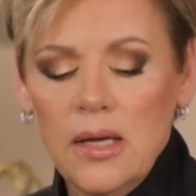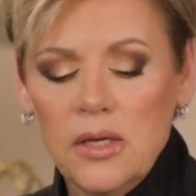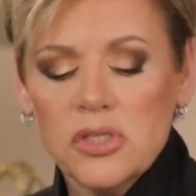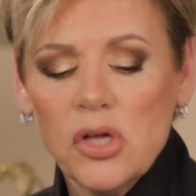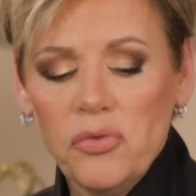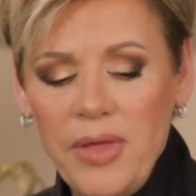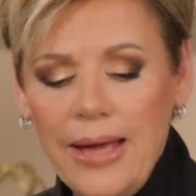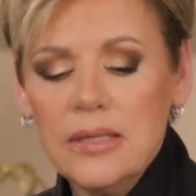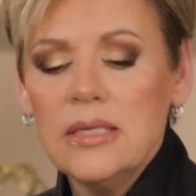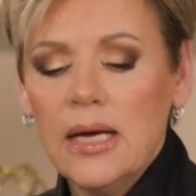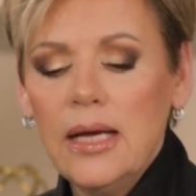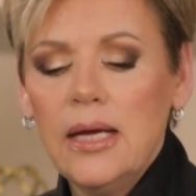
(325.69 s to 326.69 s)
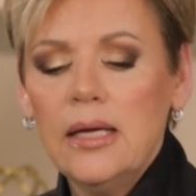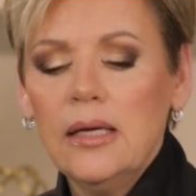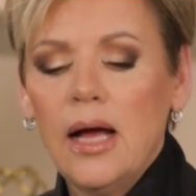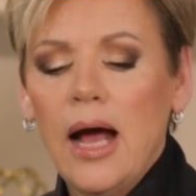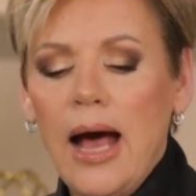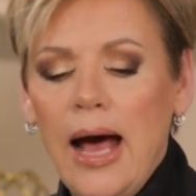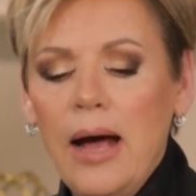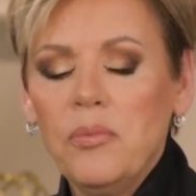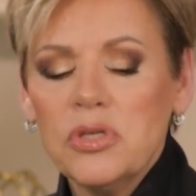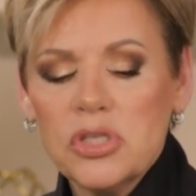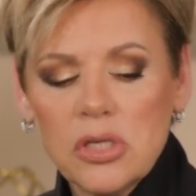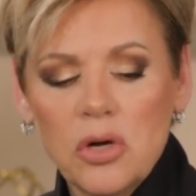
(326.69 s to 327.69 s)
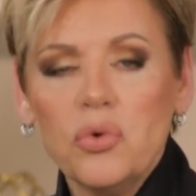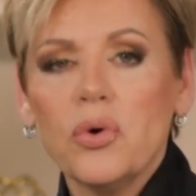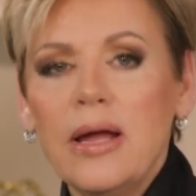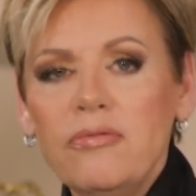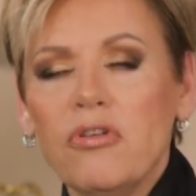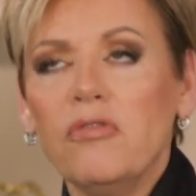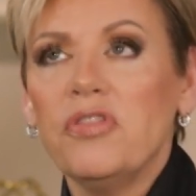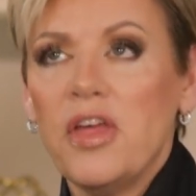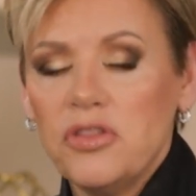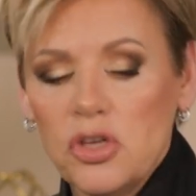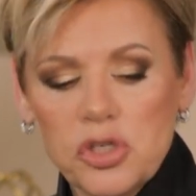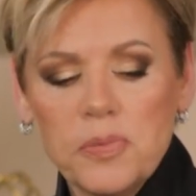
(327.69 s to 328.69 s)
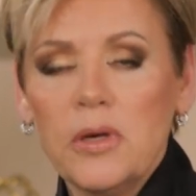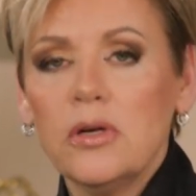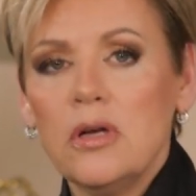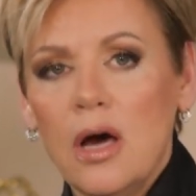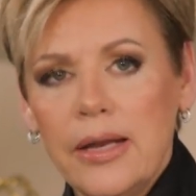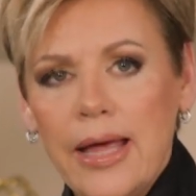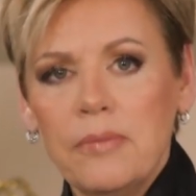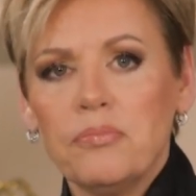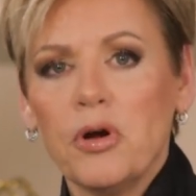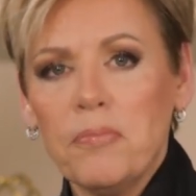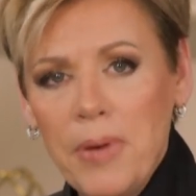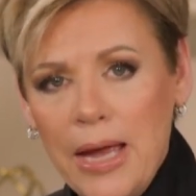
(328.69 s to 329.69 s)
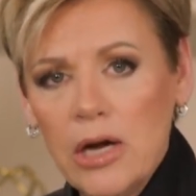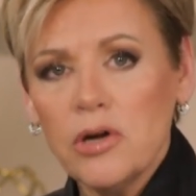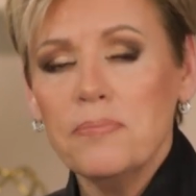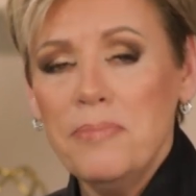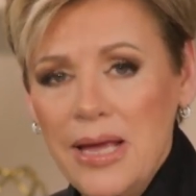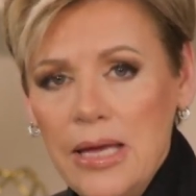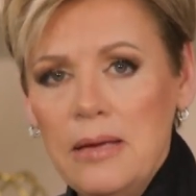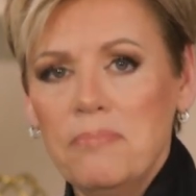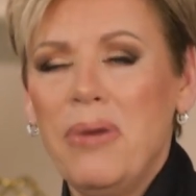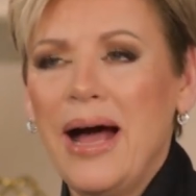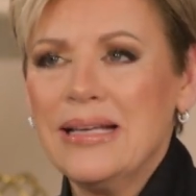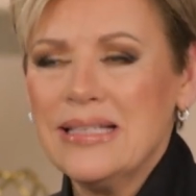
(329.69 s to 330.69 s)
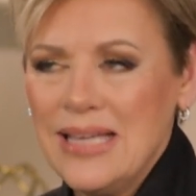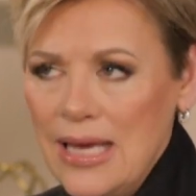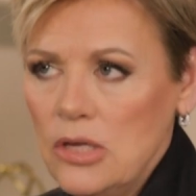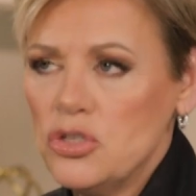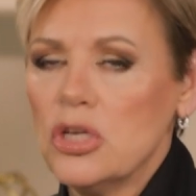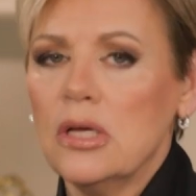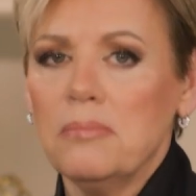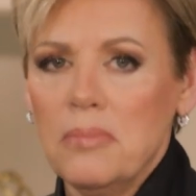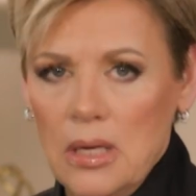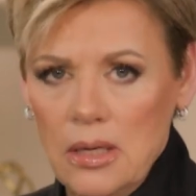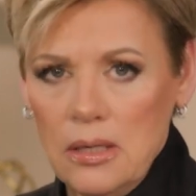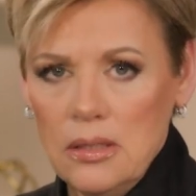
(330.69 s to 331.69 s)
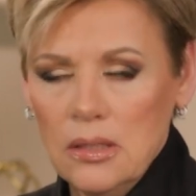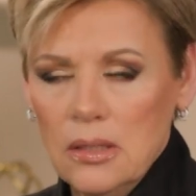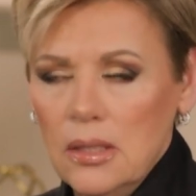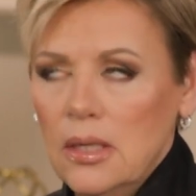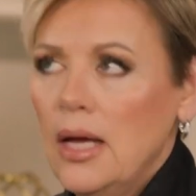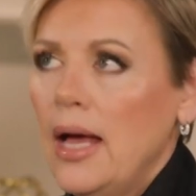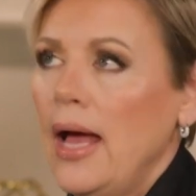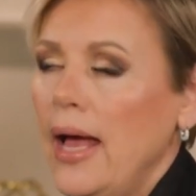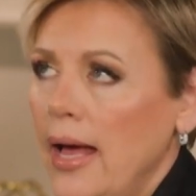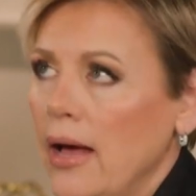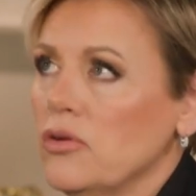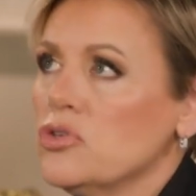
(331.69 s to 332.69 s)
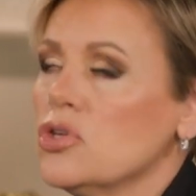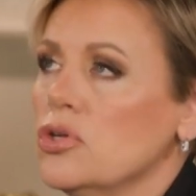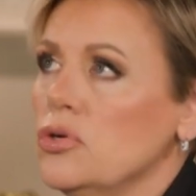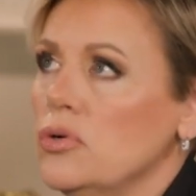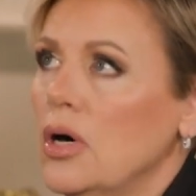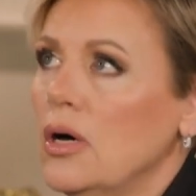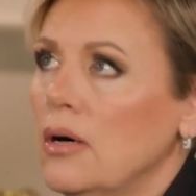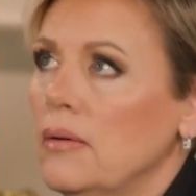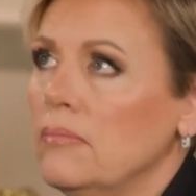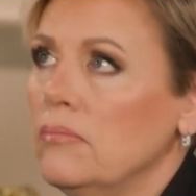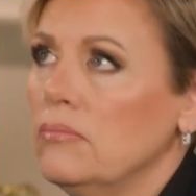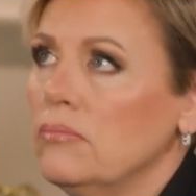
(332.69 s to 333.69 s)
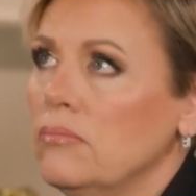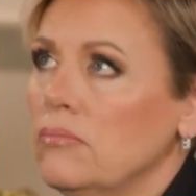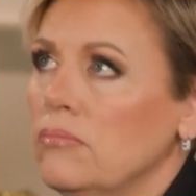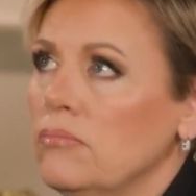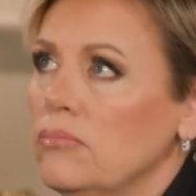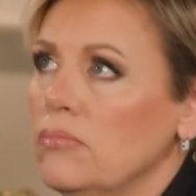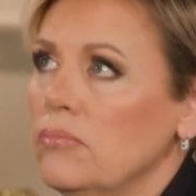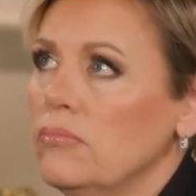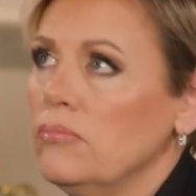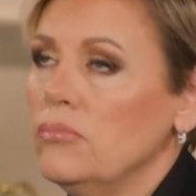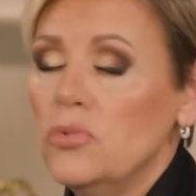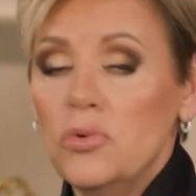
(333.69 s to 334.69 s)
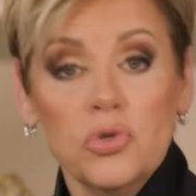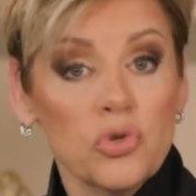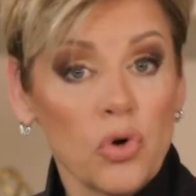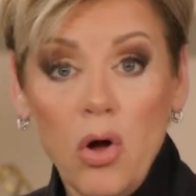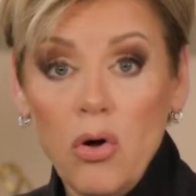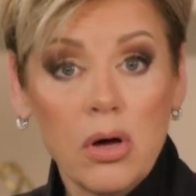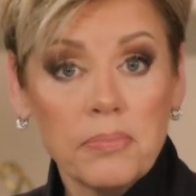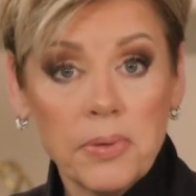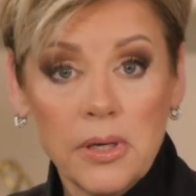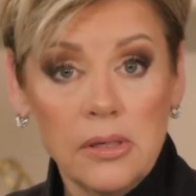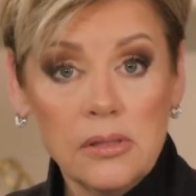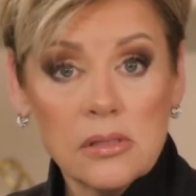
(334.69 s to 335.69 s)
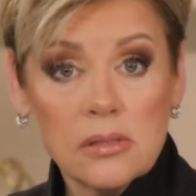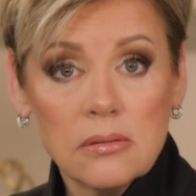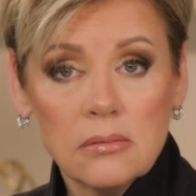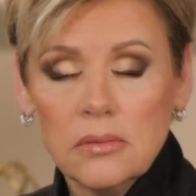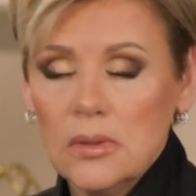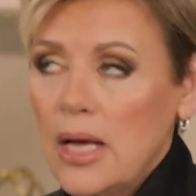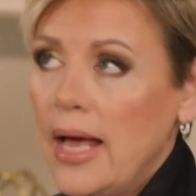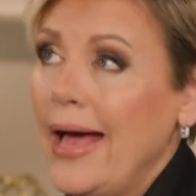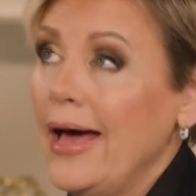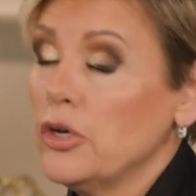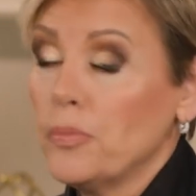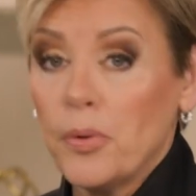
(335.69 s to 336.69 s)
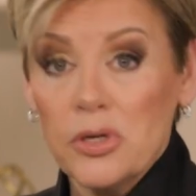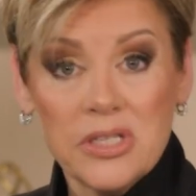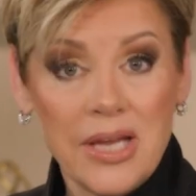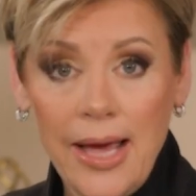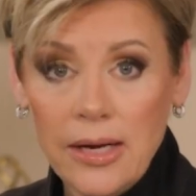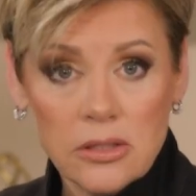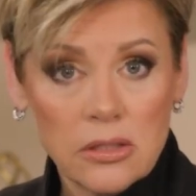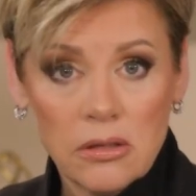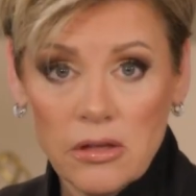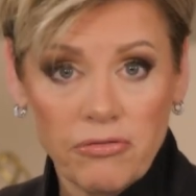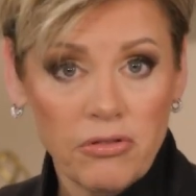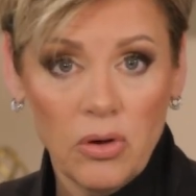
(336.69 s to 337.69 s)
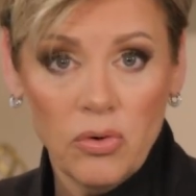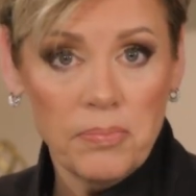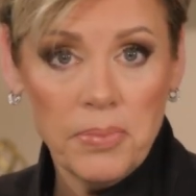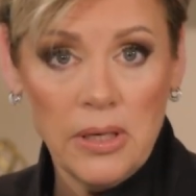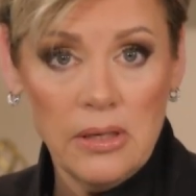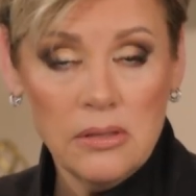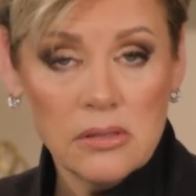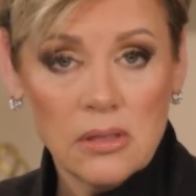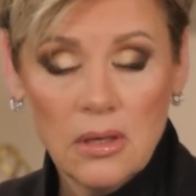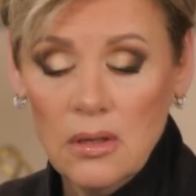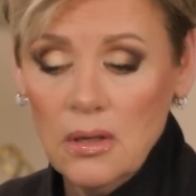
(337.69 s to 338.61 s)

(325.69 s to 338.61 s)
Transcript: So that day, I was so grateful that the Spirit of God had prepared me by teaching me how to um, draw on peace, how to protect the flow of peace.